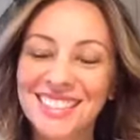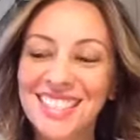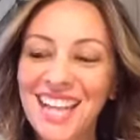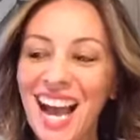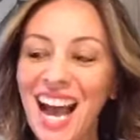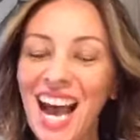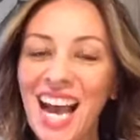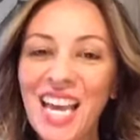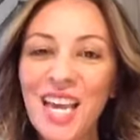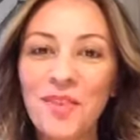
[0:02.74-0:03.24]

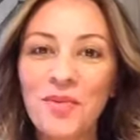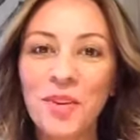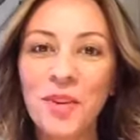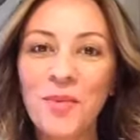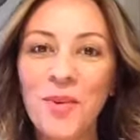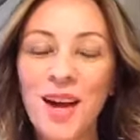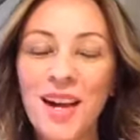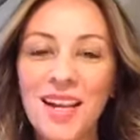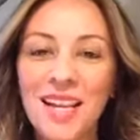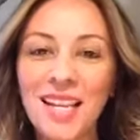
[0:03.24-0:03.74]
Hi
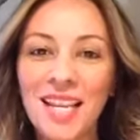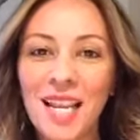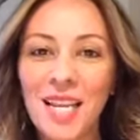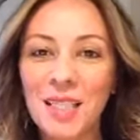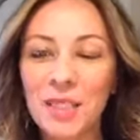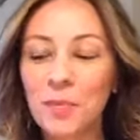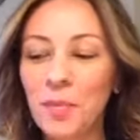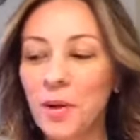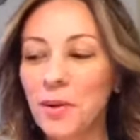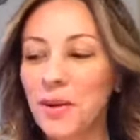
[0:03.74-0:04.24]
everyone,
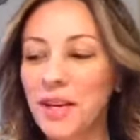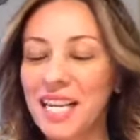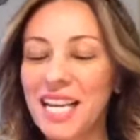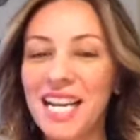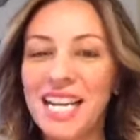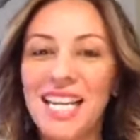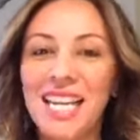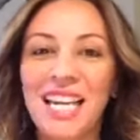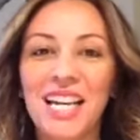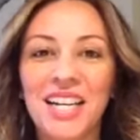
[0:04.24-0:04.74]
it's Maria
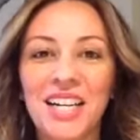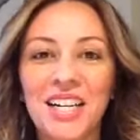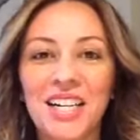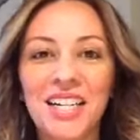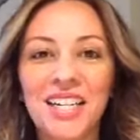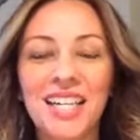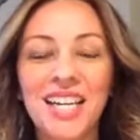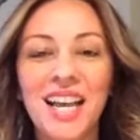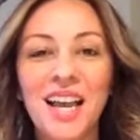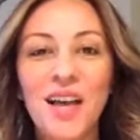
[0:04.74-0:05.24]
here,
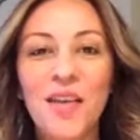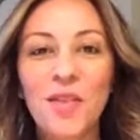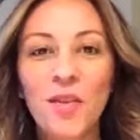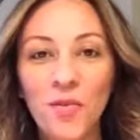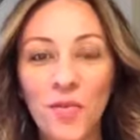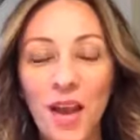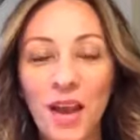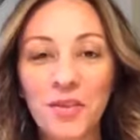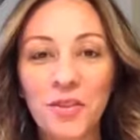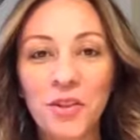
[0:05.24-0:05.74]
the
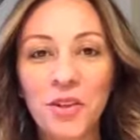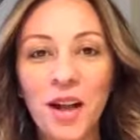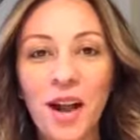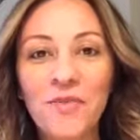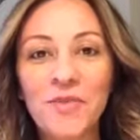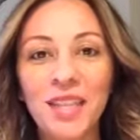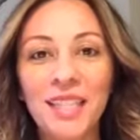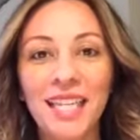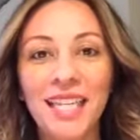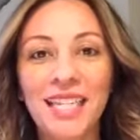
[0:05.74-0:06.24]
founder of
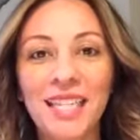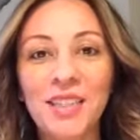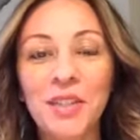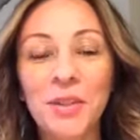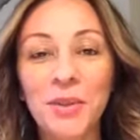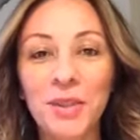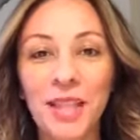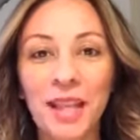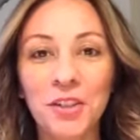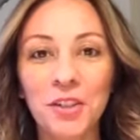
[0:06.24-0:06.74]
the Ladies Who
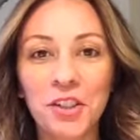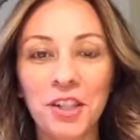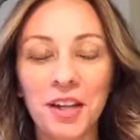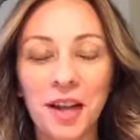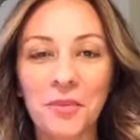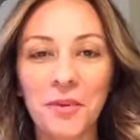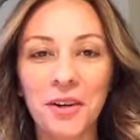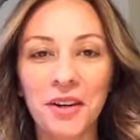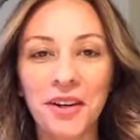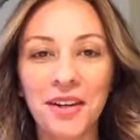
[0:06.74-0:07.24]
Lunch
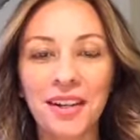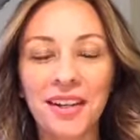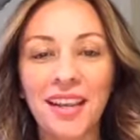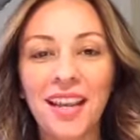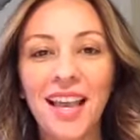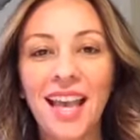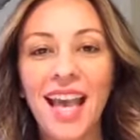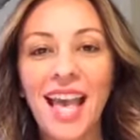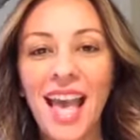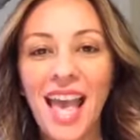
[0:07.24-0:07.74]
Network,
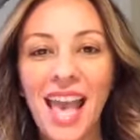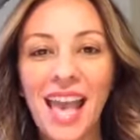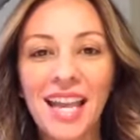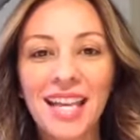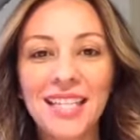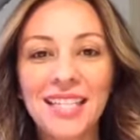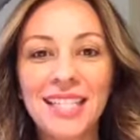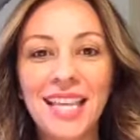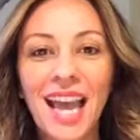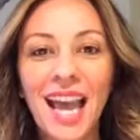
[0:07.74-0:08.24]

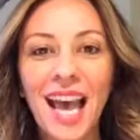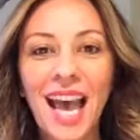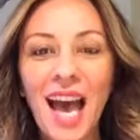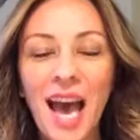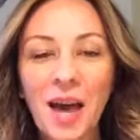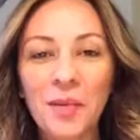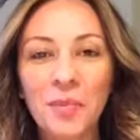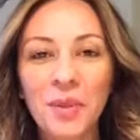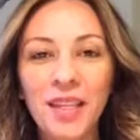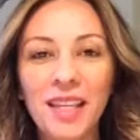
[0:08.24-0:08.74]
and
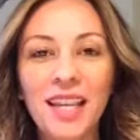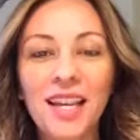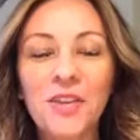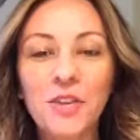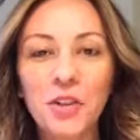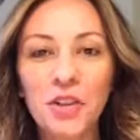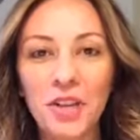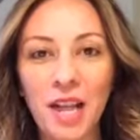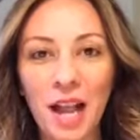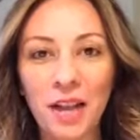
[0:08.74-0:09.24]
happy
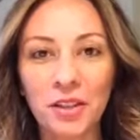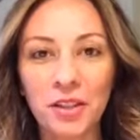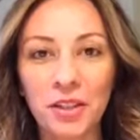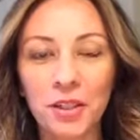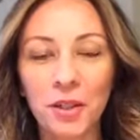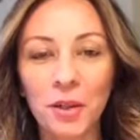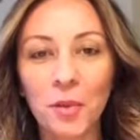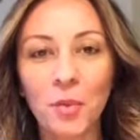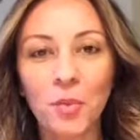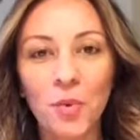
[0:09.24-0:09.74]

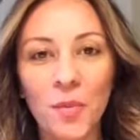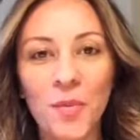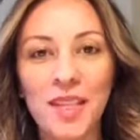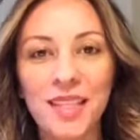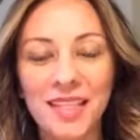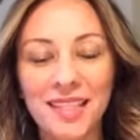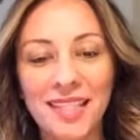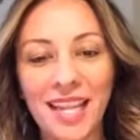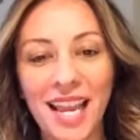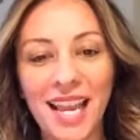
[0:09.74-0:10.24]
International
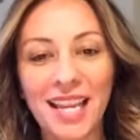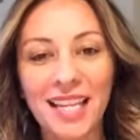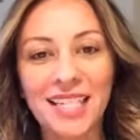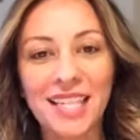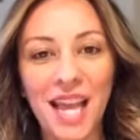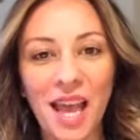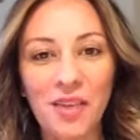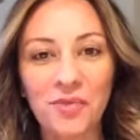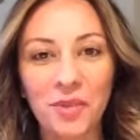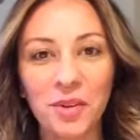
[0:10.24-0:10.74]
Women's Day to
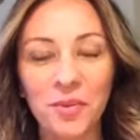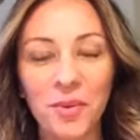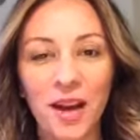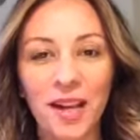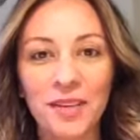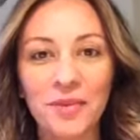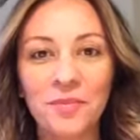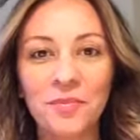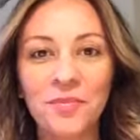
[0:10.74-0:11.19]
everyone.